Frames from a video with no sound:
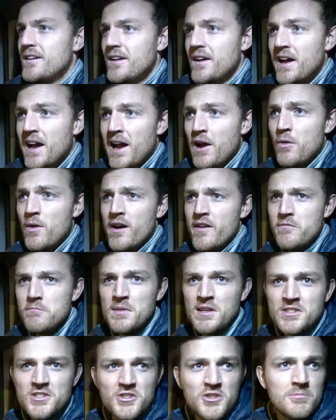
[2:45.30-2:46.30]
How I've
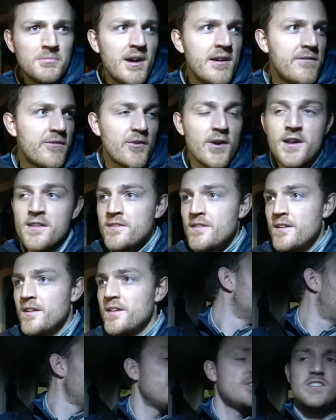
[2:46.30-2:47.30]
missed you, my friend.
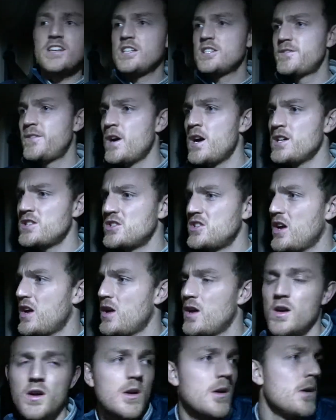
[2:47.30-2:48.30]
First things first,
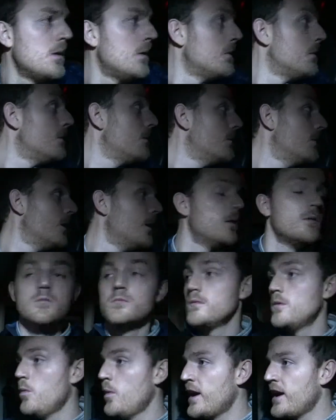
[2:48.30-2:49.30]

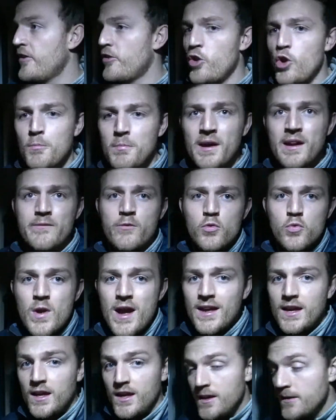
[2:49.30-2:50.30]
we're going to do a bit of a
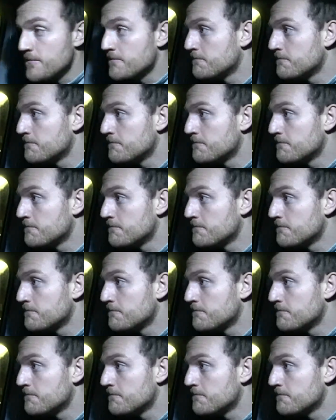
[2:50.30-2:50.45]
recce